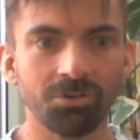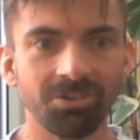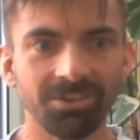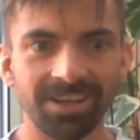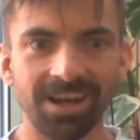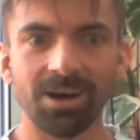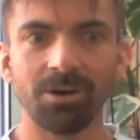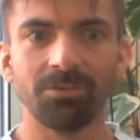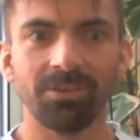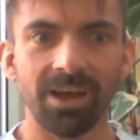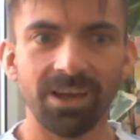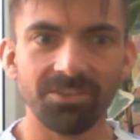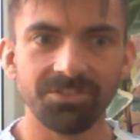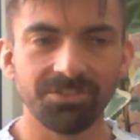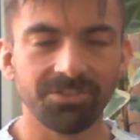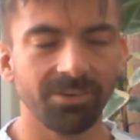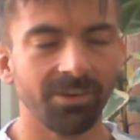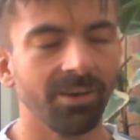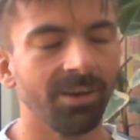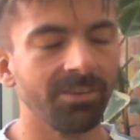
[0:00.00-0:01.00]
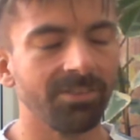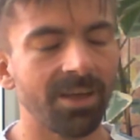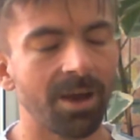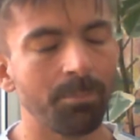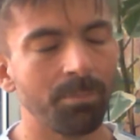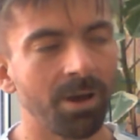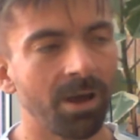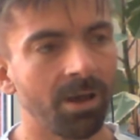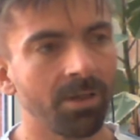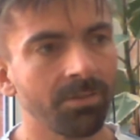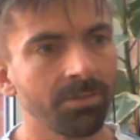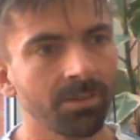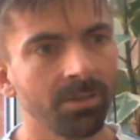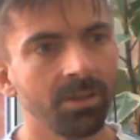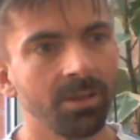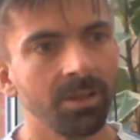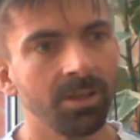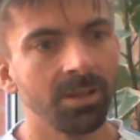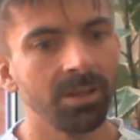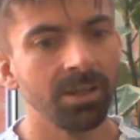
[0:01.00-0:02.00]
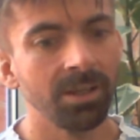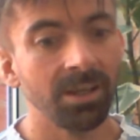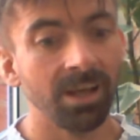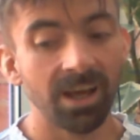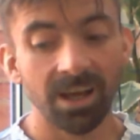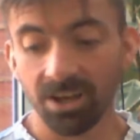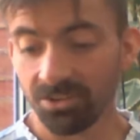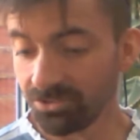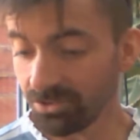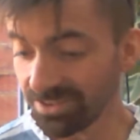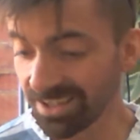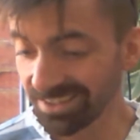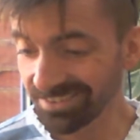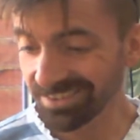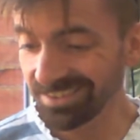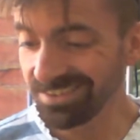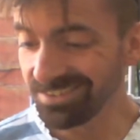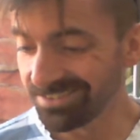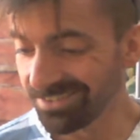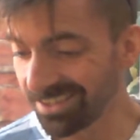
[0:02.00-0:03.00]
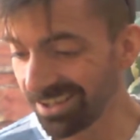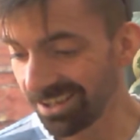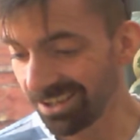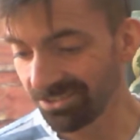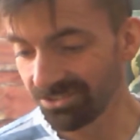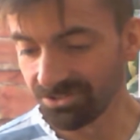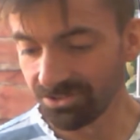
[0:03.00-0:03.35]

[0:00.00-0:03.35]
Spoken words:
you down that that path. So that is that.